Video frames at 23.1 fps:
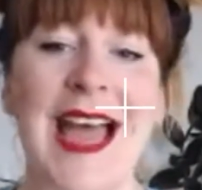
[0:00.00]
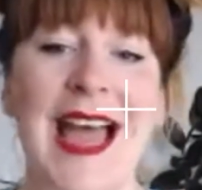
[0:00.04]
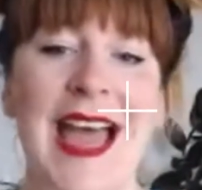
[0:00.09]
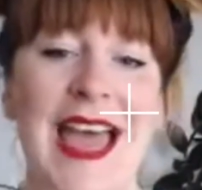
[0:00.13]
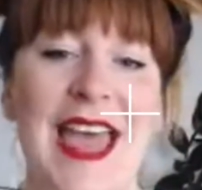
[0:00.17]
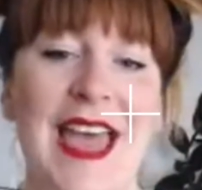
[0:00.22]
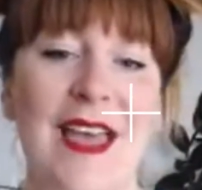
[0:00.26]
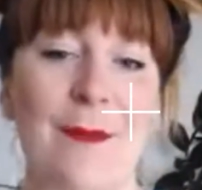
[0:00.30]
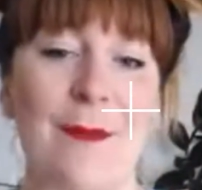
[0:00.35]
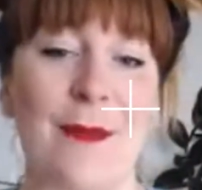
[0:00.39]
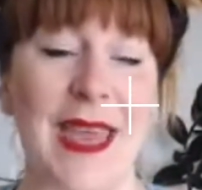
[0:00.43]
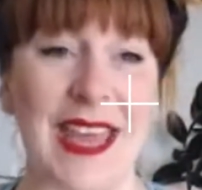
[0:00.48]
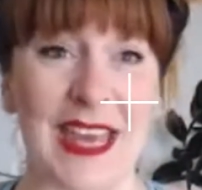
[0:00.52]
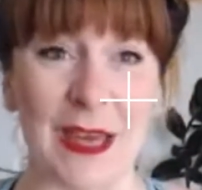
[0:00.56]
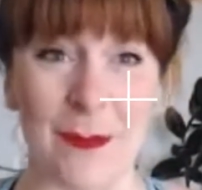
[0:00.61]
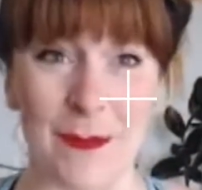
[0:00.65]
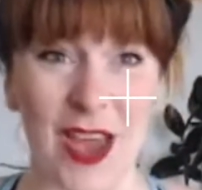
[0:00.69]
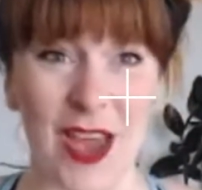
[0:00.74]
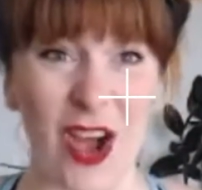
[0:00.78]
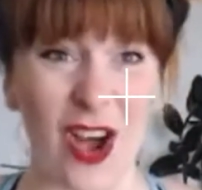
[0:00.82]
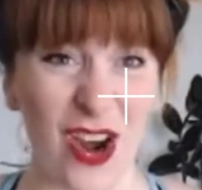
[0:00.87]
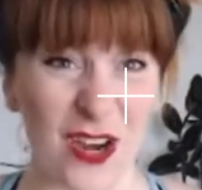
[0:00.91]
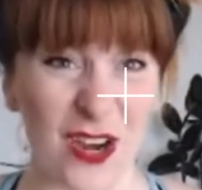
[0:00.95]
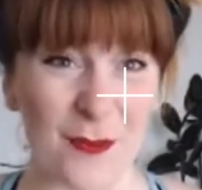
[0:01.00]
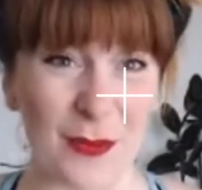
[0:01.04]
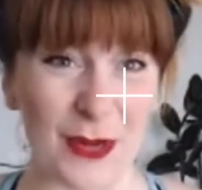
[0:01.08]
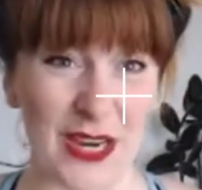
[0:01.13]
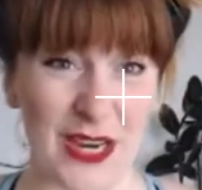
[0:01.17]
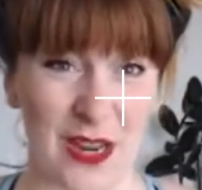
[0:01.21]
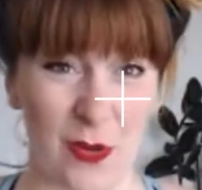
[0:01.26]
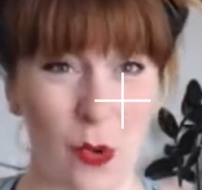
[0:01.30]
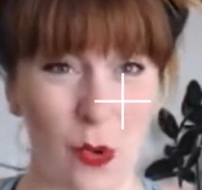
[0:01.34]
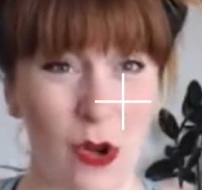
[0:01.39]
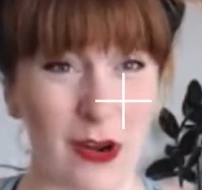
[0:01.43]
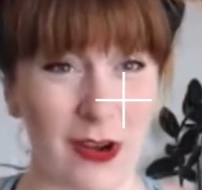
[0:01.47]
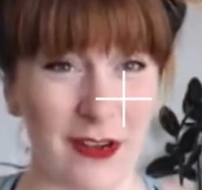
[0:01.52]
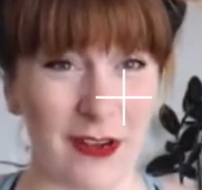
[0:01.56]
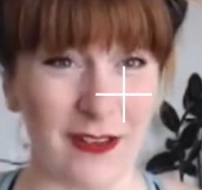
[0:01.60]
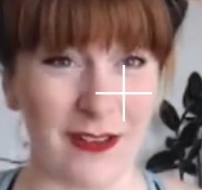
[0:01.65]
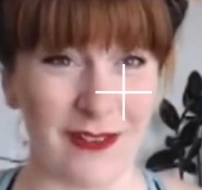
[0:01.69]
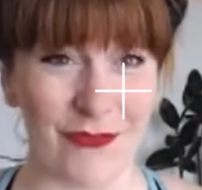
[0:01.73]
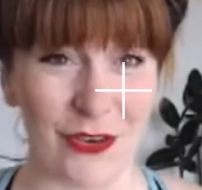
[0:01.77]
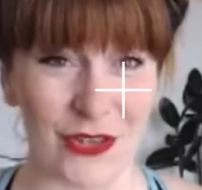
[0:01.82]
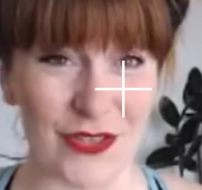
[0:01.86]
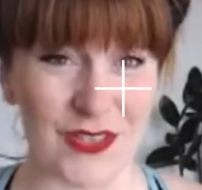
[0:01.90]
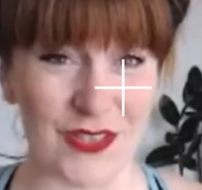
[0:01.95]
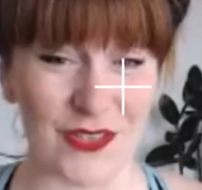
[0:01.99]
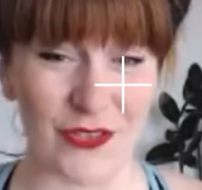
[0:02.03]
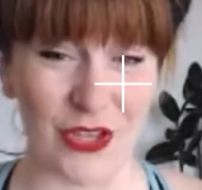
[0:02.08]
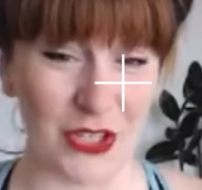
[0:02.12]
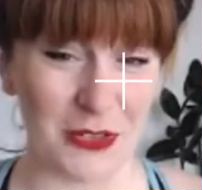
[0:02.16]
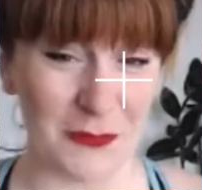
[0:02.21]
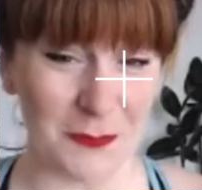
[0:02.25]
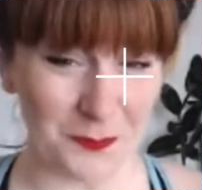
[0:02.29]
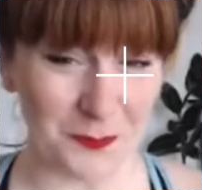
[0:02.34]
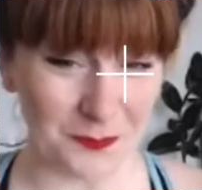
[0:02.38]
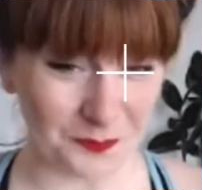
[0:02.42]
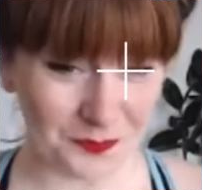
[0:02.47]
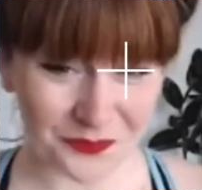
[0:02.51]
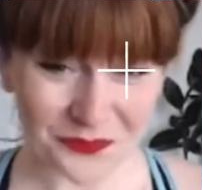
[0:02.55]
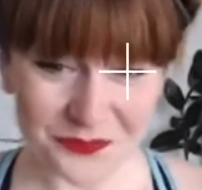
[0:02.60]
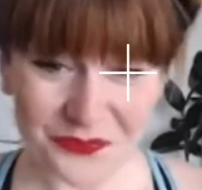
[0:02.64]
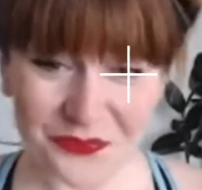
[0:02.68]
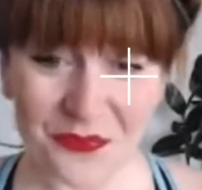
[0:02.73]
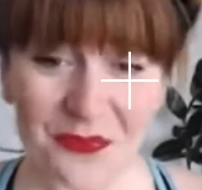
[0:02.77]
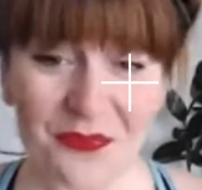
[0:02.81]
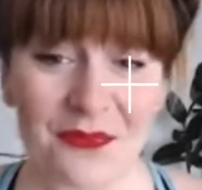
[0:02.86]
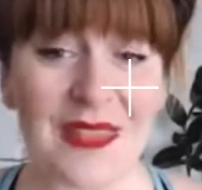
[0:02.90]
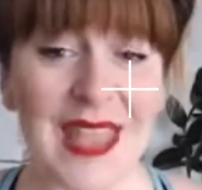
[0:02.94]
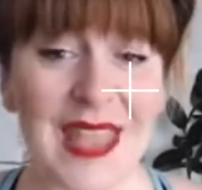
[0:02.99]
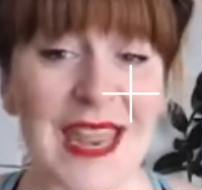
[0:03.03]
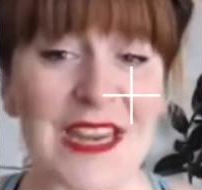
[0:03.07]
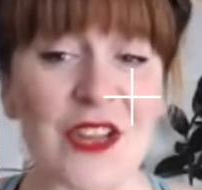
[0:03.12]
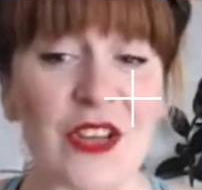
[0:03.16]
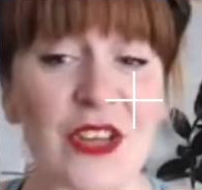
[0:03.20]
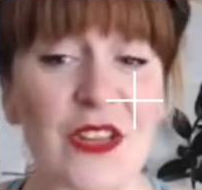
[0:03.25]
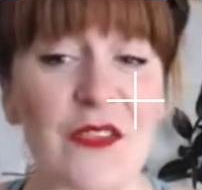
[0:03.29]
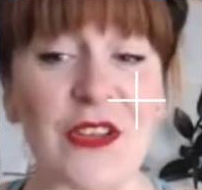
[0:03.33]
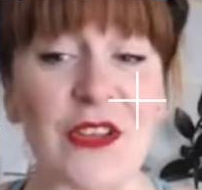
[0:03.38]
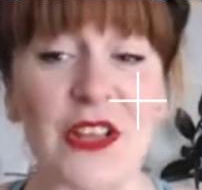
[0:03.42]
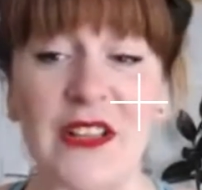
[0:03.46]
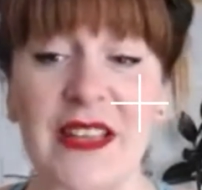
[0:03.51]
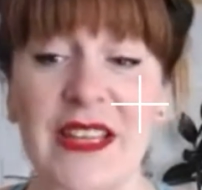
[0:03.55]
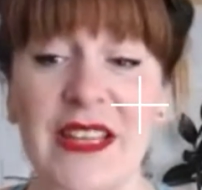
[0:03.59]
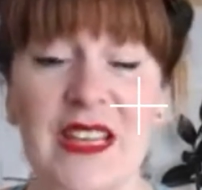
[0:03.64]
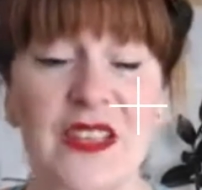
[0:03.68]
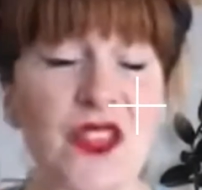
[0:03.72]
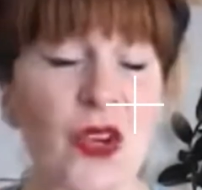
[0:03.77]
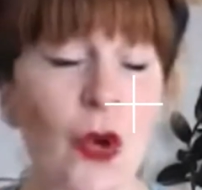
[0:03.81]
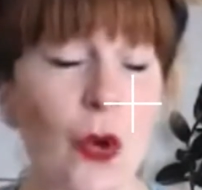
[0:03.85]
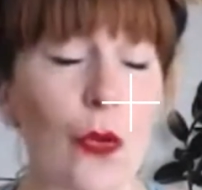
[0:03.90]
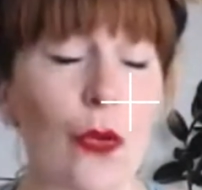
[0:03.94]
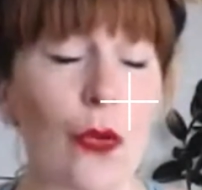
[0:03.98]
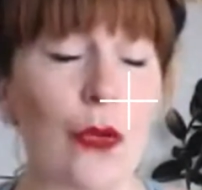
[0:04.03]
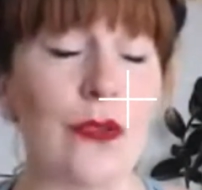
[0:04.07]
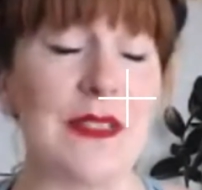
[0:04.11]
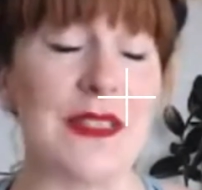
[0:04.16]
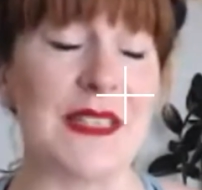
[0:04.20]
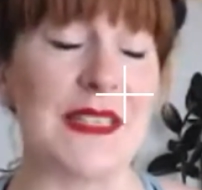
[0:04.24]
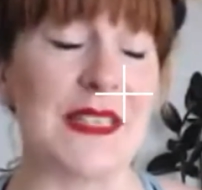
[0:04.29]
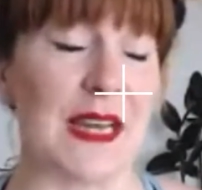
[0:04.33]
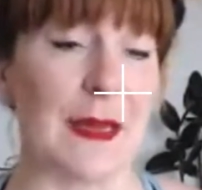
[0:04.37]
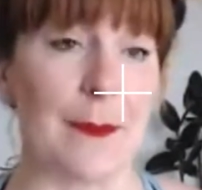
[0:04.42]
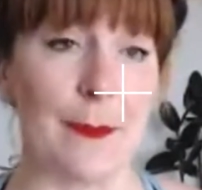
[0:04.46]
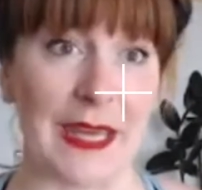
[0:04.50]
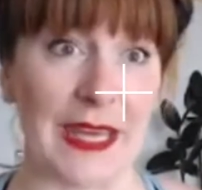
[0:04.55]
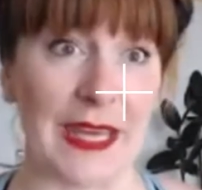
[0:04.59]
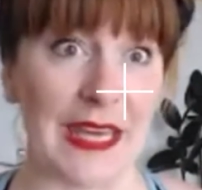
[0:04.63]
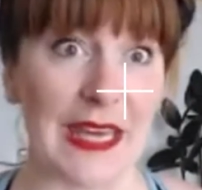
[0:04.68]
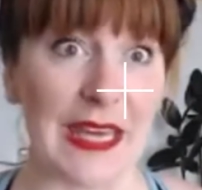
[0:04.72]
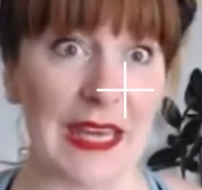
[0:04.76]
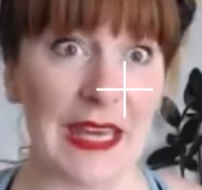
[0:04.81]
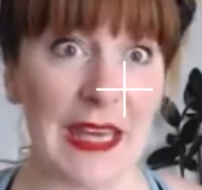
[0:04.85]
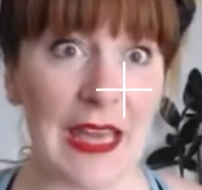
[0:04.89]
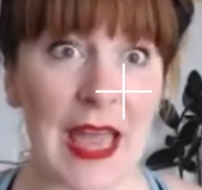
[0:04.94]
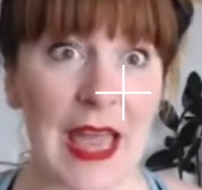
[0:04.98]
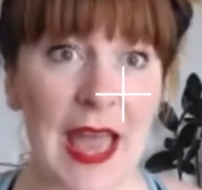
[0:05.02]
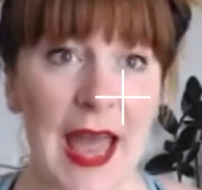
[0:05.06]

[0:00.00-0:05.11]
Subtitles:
And it can be hard bloody work, first of all, and you can feel like a total dummy